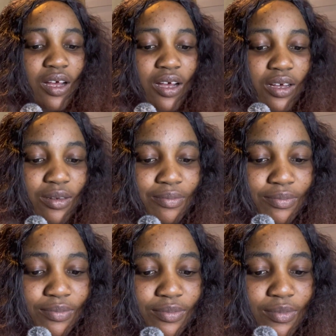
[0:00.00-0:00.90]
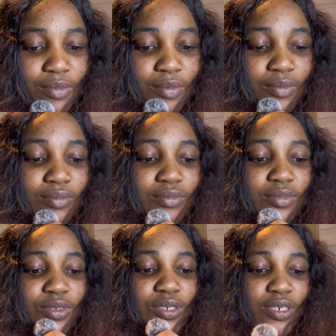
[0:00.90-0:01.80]
um
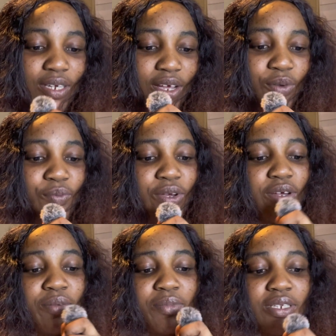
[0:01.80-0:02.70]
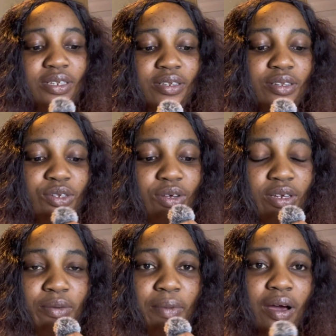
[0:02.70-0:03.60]
today we're gonna be
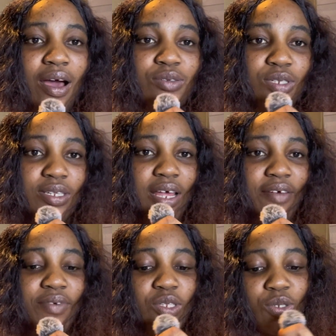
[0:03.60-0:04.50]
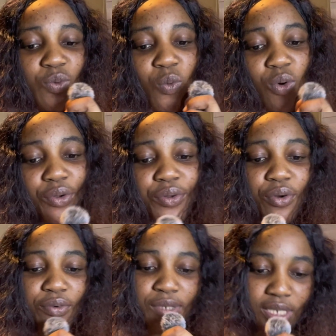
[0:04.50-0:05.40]
talking about how to dive into the world
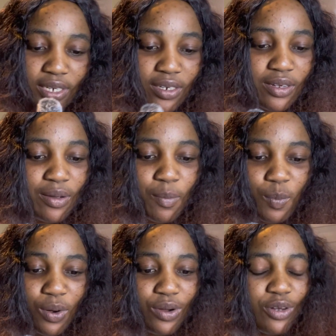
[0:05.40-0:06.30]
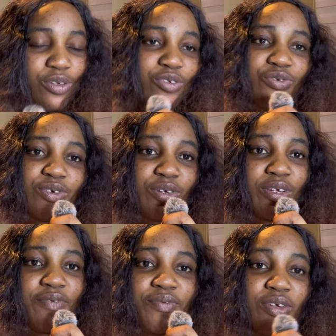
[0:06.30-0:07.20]
of tech. But if
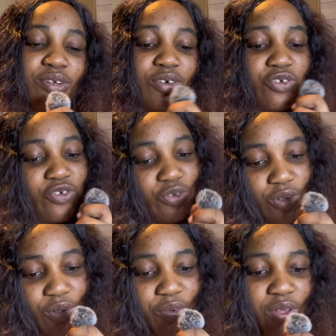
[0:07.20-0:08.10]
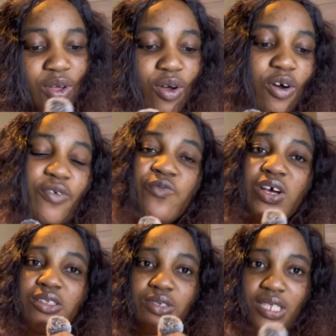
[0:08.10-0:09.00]
you're not sure of
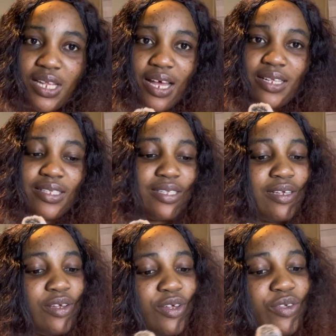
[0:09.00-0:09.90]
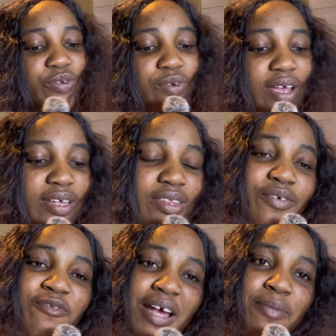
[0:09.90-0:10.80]
where to start, you are in
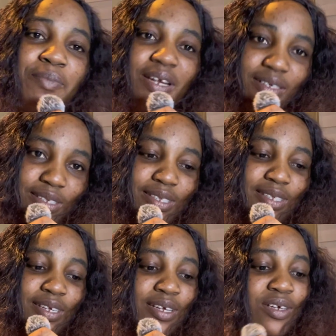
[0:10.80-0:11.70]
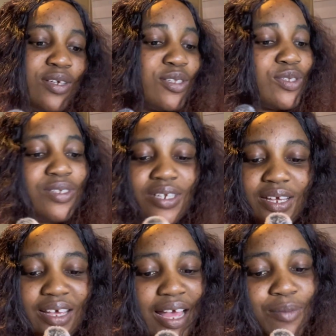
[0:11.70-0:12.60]
the right place.
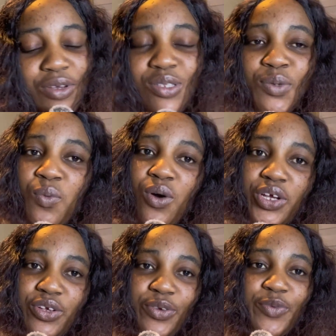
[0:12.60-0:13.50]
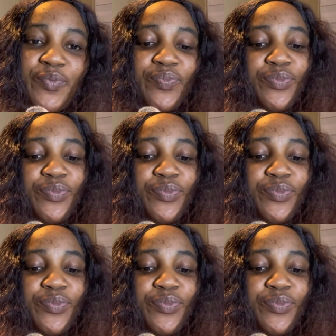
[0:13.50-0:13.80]
Today I'm going to walk you